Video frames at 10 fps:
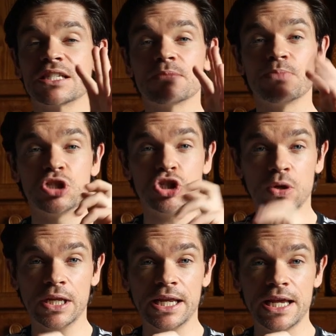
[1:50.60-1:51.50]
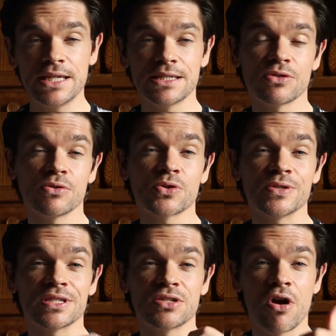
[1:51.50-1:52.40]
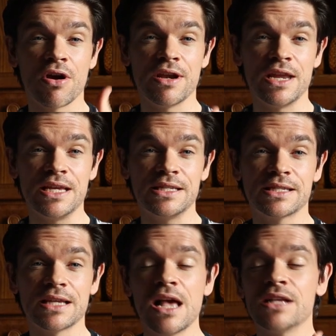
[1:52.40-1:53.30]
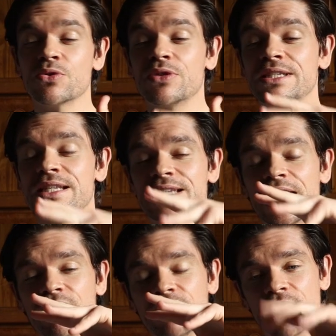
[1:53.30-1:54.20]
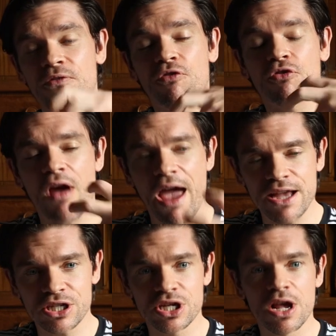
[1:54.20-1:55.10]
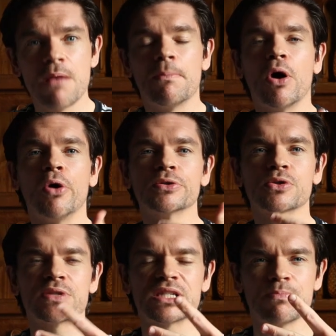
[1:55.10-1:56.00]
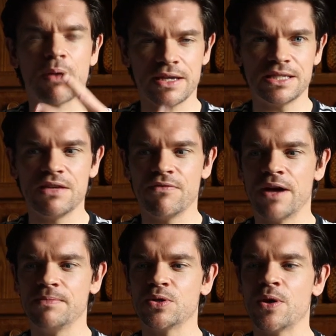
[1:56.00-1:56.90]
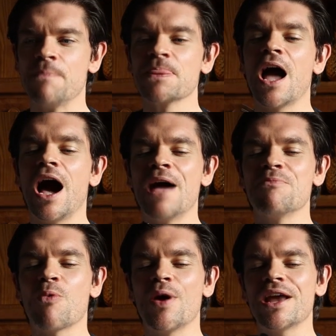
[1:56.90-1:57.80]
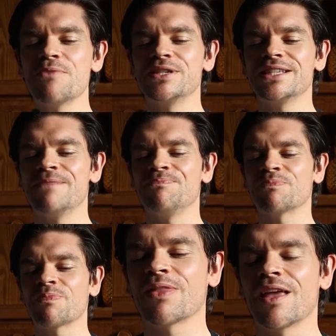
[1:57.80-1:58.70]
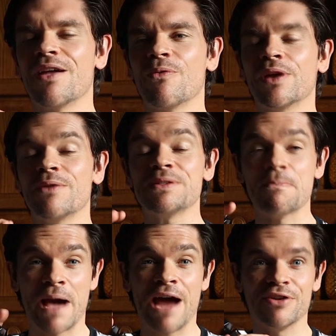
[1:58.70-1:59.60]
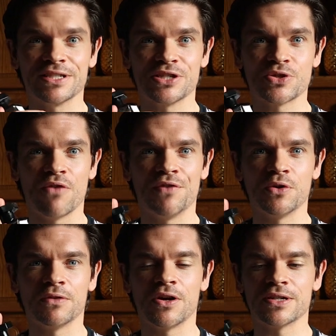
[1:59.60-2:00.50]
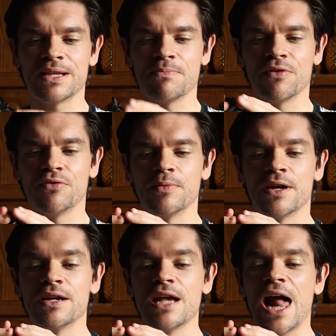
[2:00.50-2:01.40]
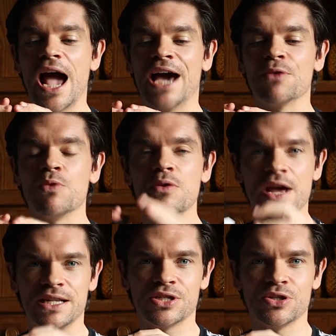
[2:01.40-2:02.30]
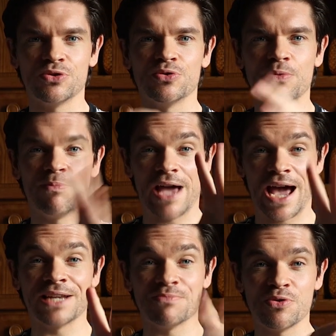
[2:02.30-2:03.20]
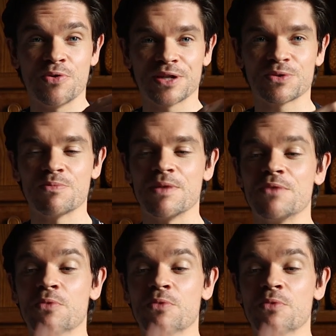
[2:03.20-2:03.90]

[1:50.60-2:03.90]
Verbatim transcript: This is patchouli in it. So it's got star anise. So there's this kind of like fresh, but also spicy vibe to it. And um, when I was in, when I was in Paris, I shot a video of L'Artisan Parfumeur and we went to, Adam who works with me,